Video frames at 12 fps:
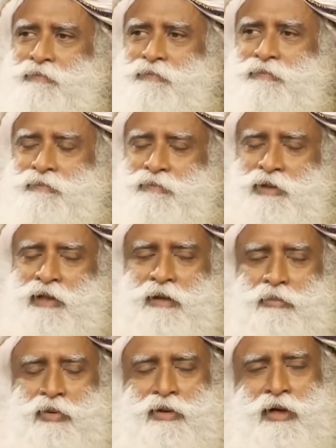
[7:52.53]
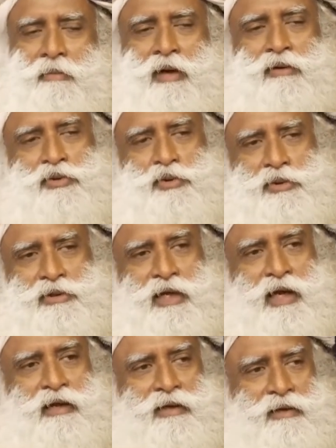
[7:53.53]
with that book about
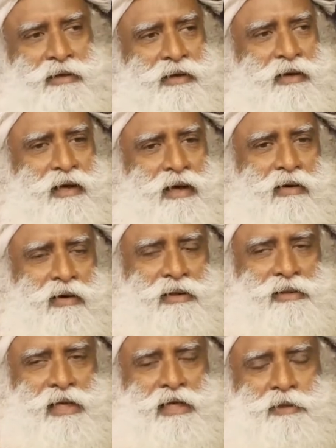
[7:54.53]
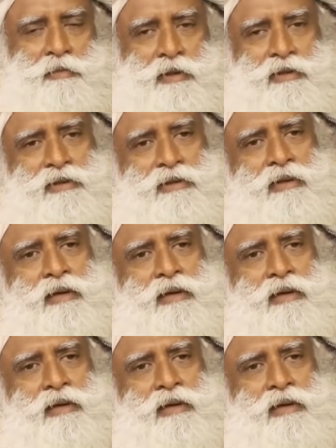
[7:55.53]
suicide and all these aspects.